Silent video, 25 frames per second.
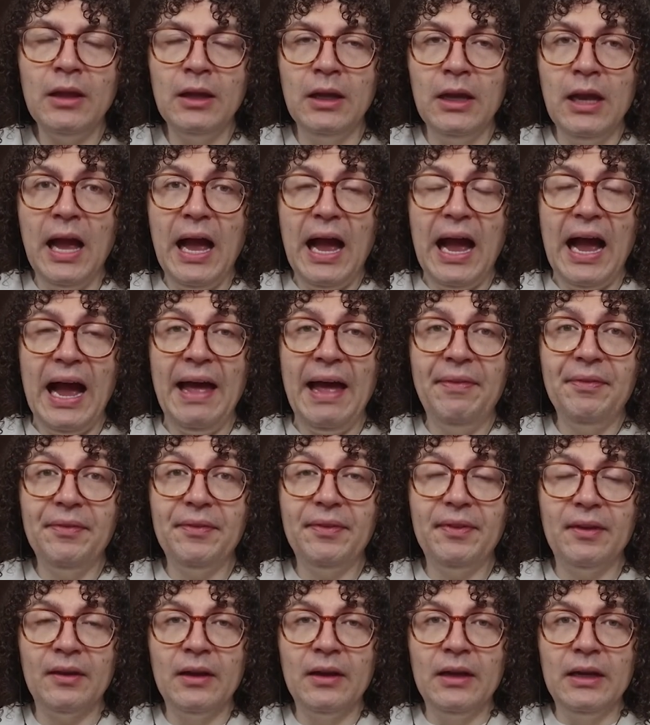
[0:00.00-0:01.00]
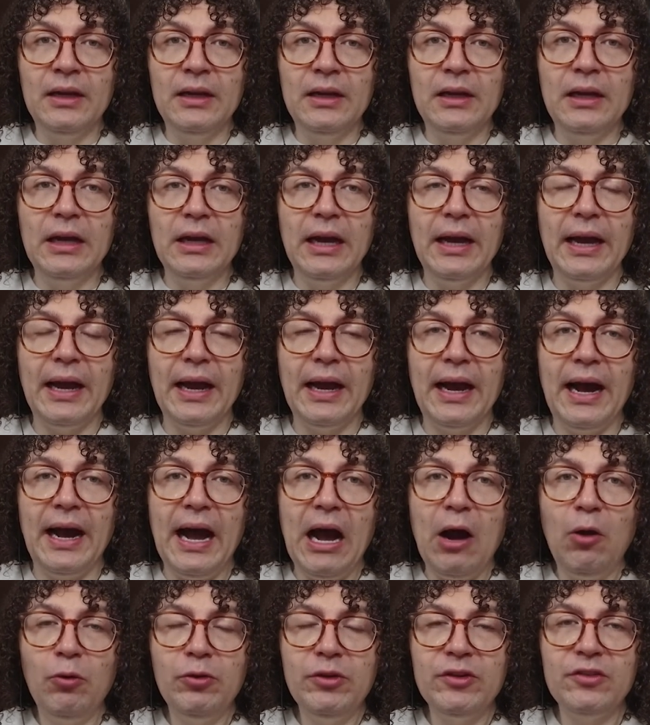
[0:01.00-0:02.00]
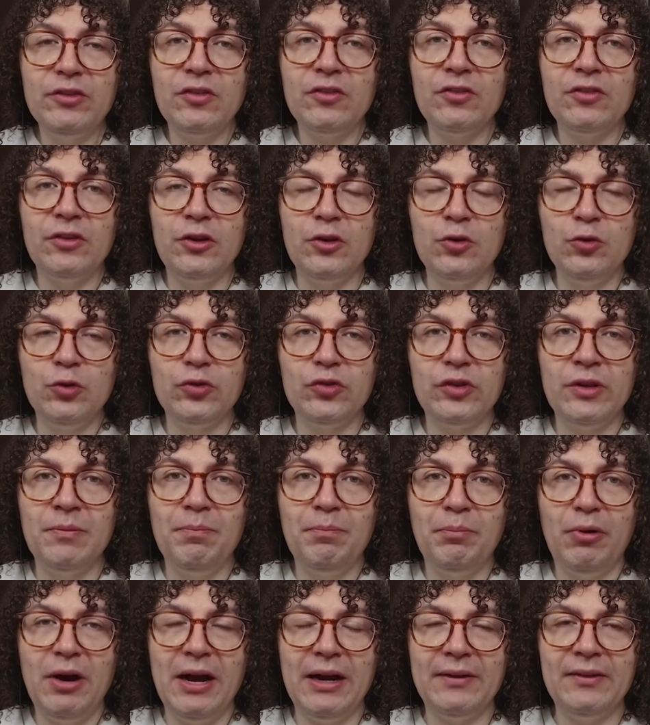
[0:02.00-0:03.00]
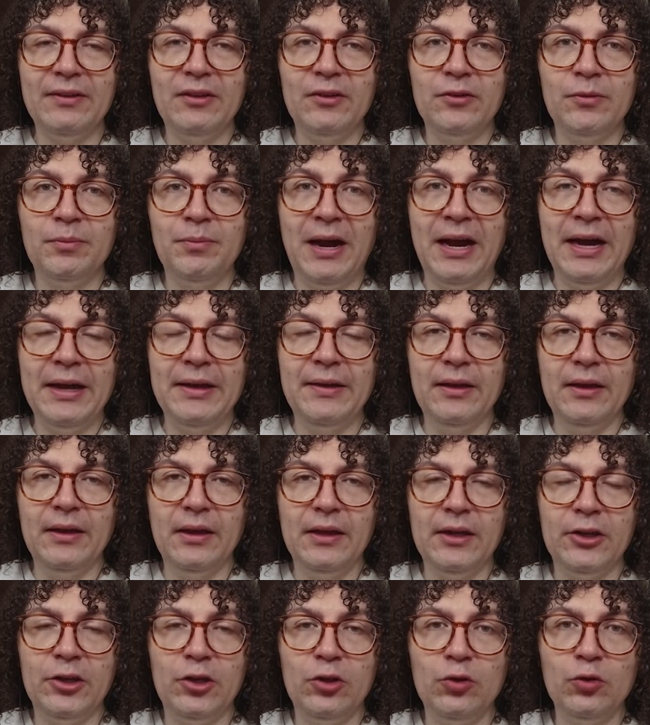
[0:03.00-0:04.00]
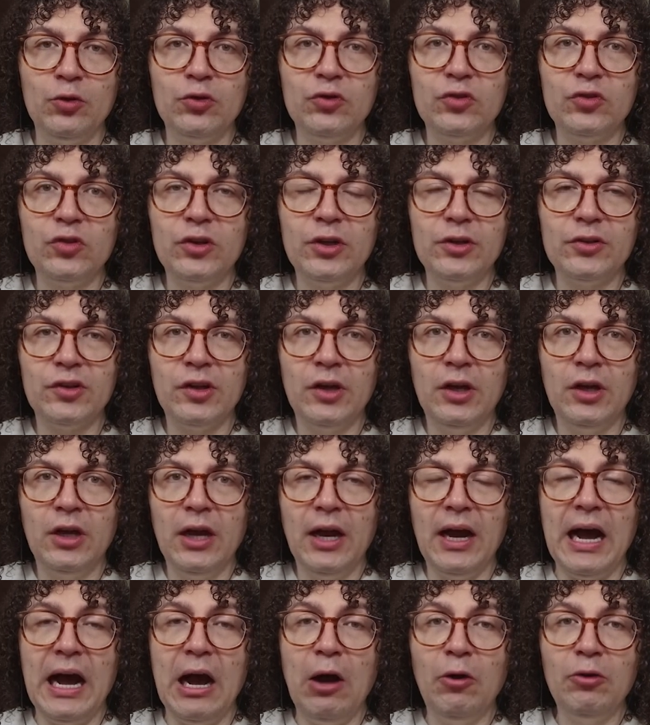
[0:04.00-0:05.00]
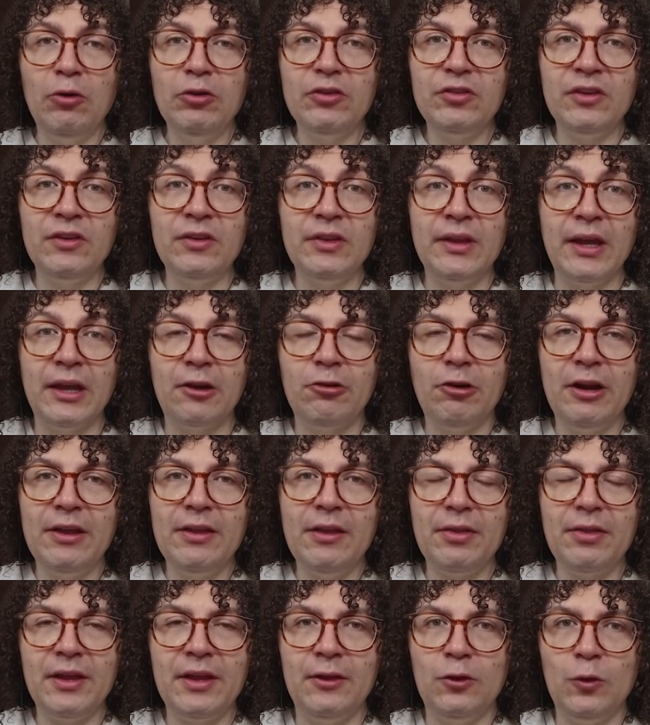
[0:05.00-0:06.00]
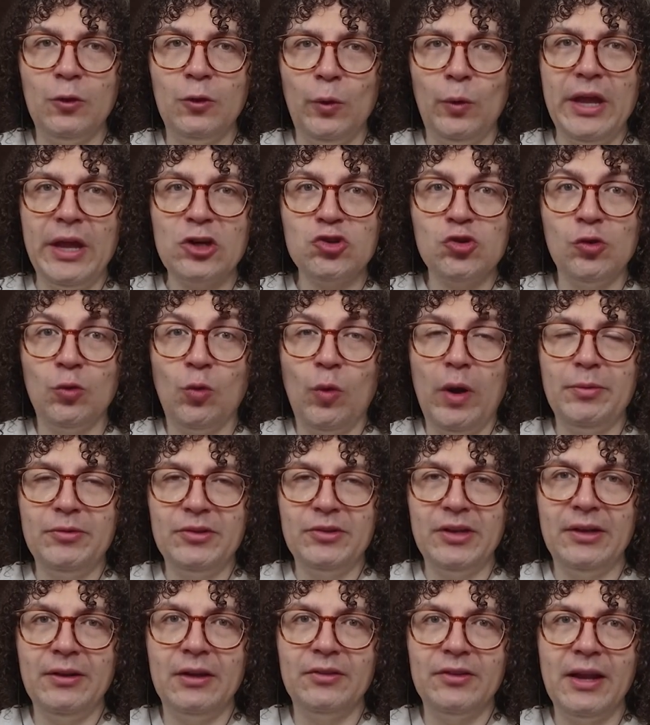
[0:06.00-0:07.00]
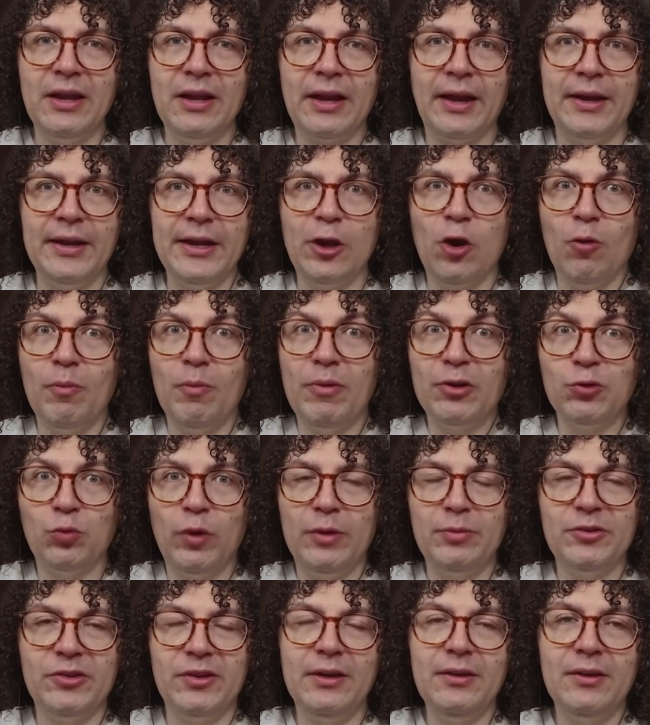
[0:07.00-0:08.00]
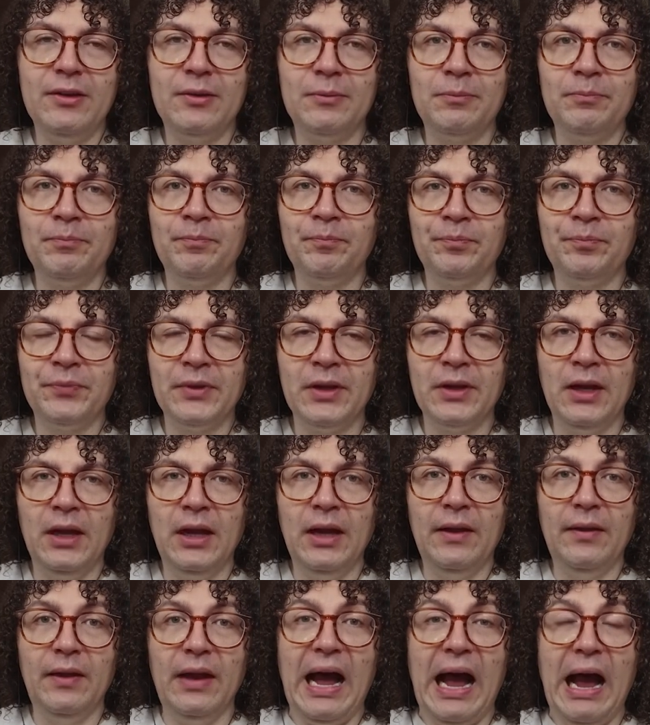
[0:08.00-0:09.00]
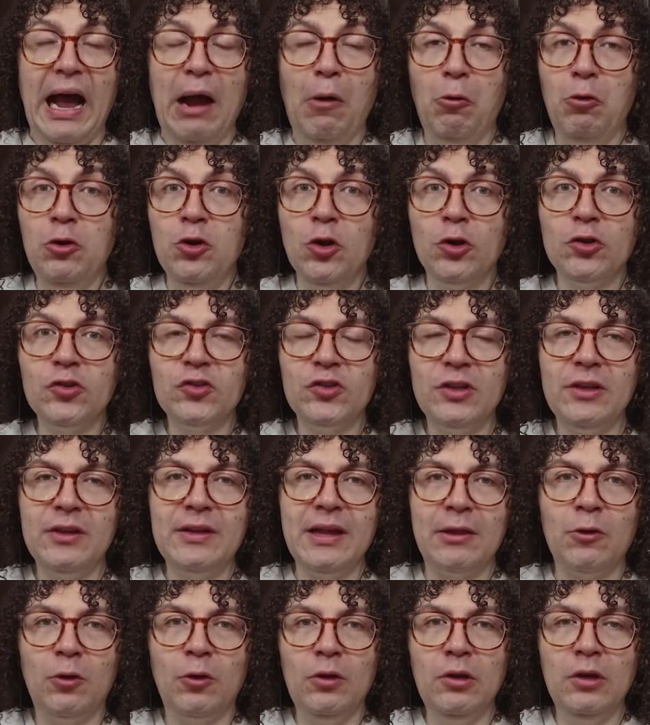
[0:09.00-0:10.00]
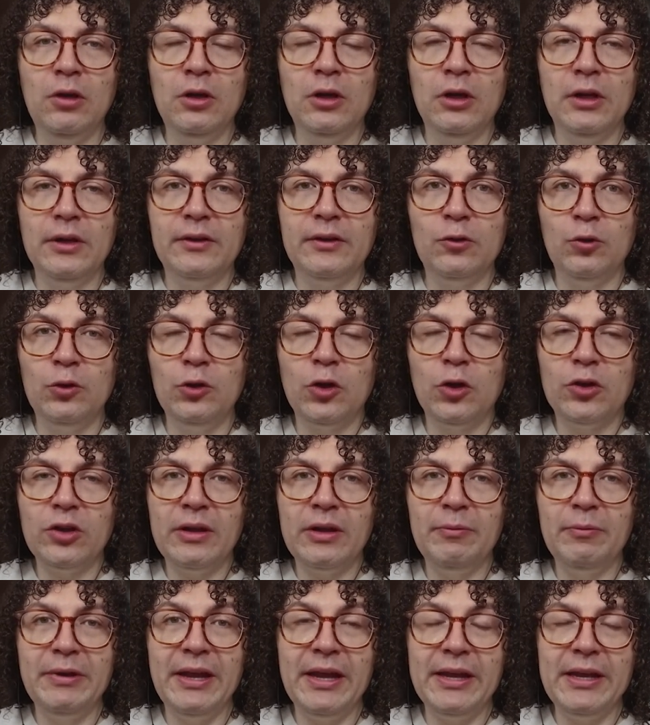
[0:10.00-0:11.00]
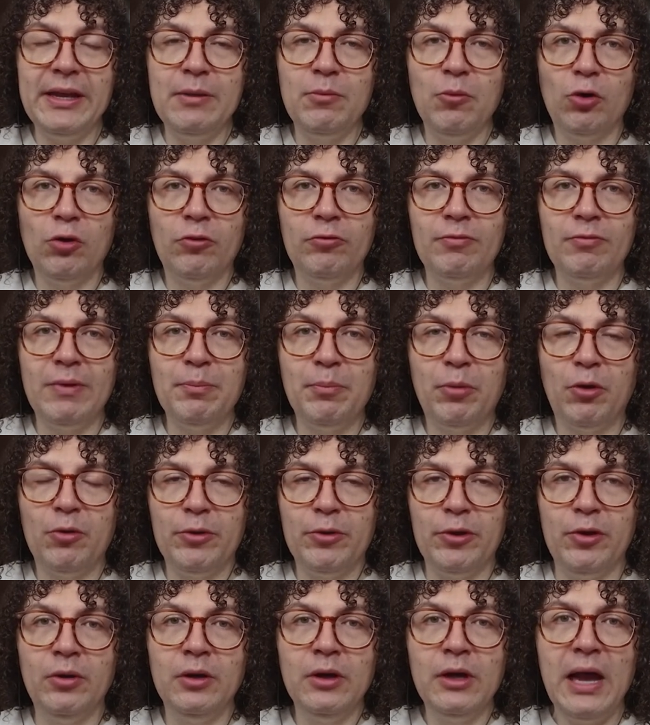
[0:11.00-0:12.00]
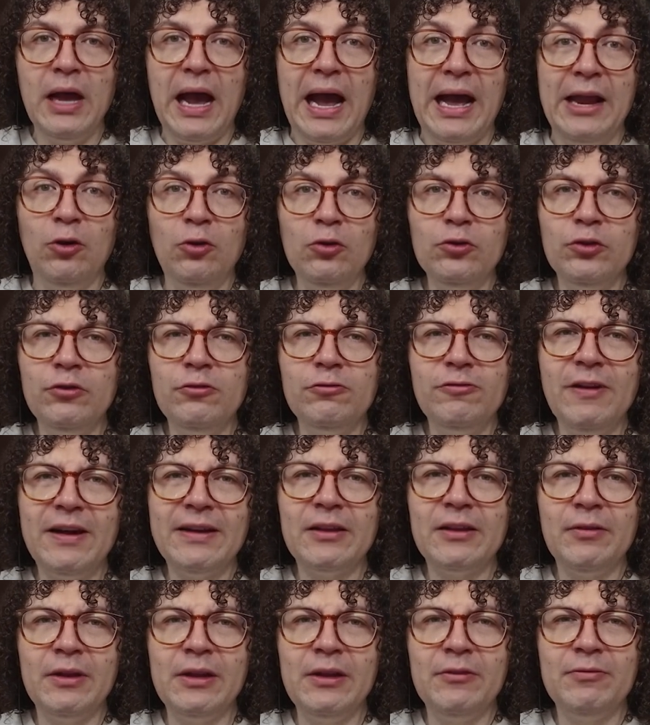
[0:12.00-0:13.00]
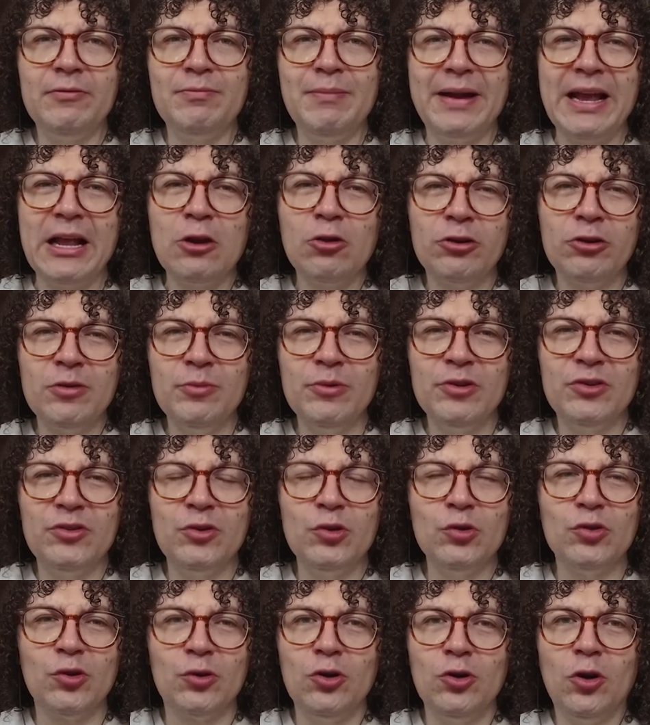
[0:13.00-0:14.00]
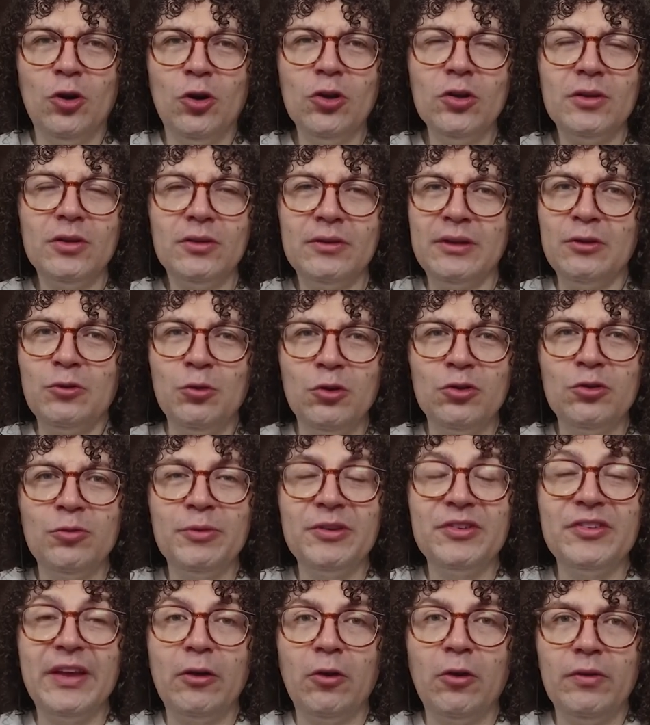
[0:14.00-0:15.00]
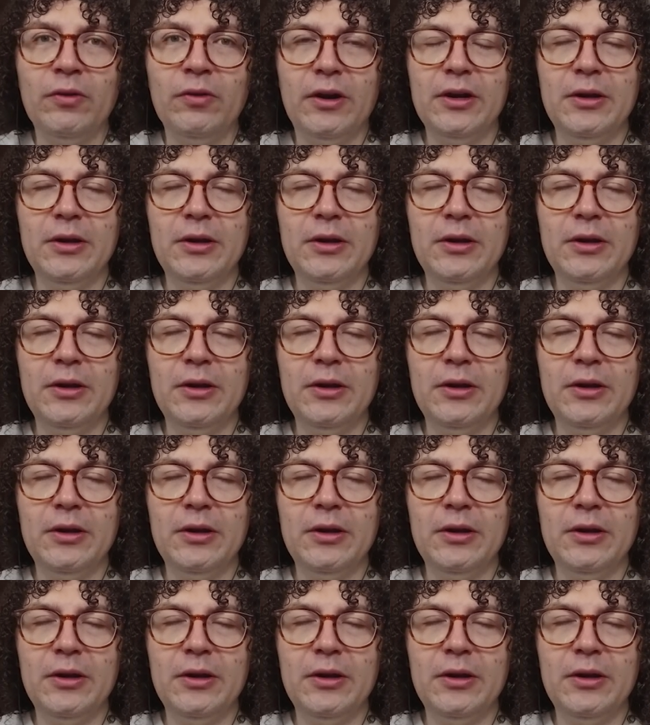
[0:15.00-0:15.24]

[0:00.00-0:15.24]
And how this is used in practice by users, how this is integrated into the actual website, let's say like an e-commerce website, I will not see it at all. This will not be any more of my purview. And also, in fact, even if my algorithm is used or not, this will also be secondary.